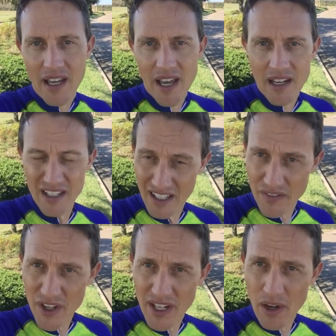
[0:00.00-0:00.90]
And in the
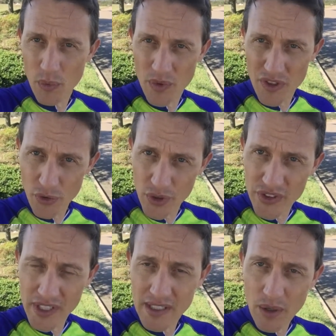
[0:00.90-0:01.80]
end of the day, the
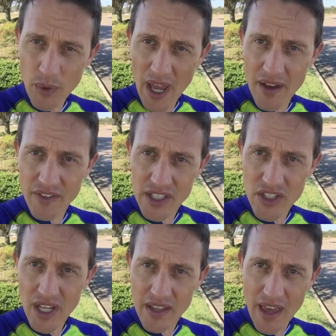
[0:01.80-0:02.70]
routine that we have
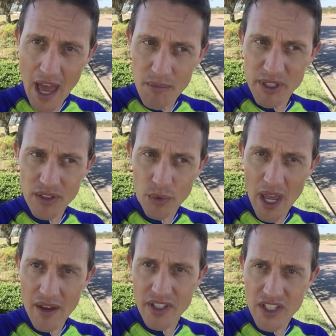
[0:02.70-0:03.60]
each day, the habits that we
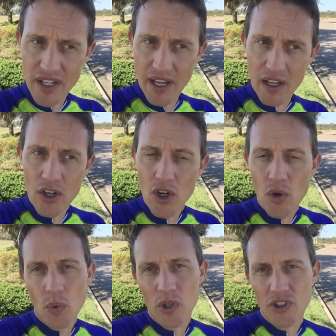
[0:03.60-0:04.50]
have each day,
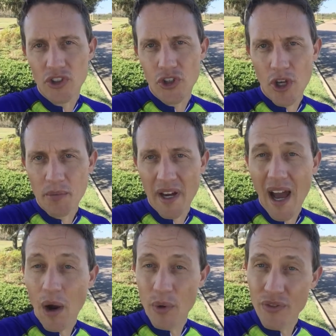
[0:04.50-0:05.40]
will determine
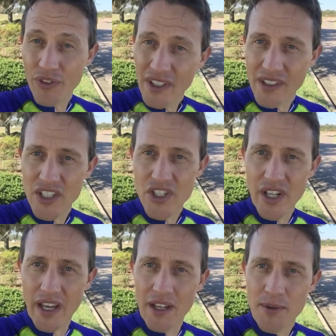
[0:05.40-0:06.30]
how we feel each
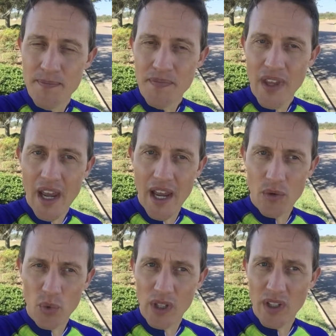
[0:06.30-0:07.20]
day,
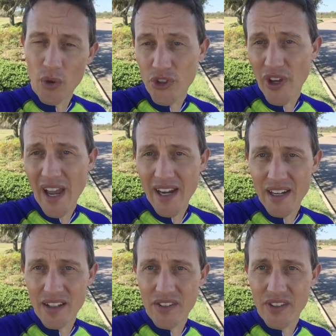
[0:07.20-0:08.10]
and will also aid
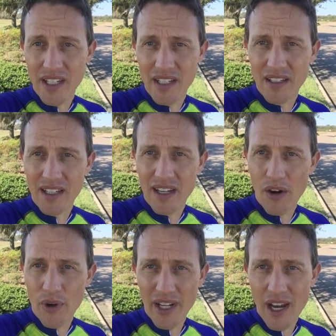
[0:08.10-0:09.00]
us in
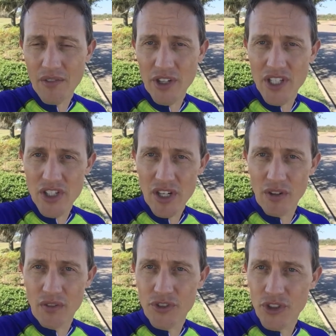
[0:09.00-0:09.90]
our recovery in
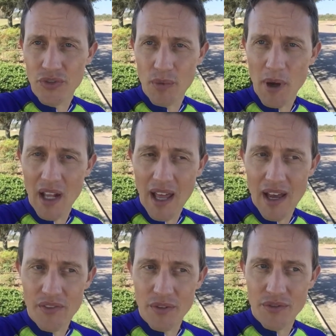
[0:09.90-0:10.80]
general, just from our
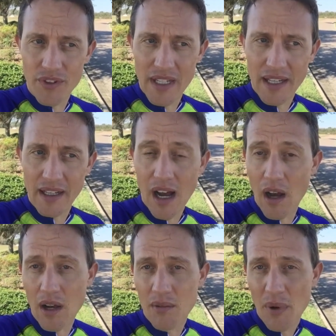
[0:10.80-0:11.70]
life and feeling
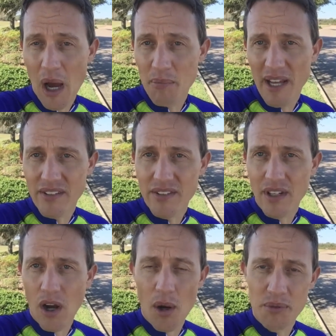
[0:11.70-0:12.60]
our best,
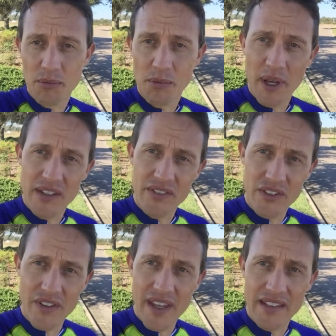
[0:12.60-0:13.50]
our optimal best.
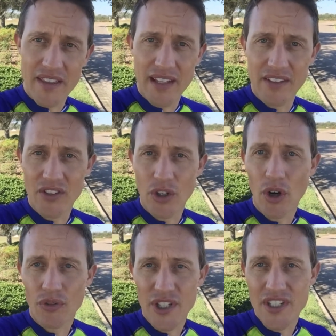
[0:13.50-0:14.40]
So that, I think, is the
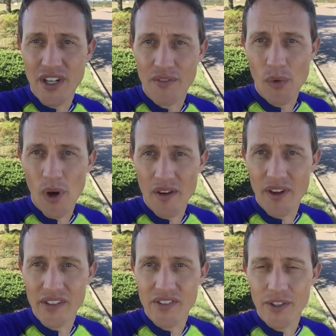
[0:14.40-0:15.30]
goal for each and every one of us.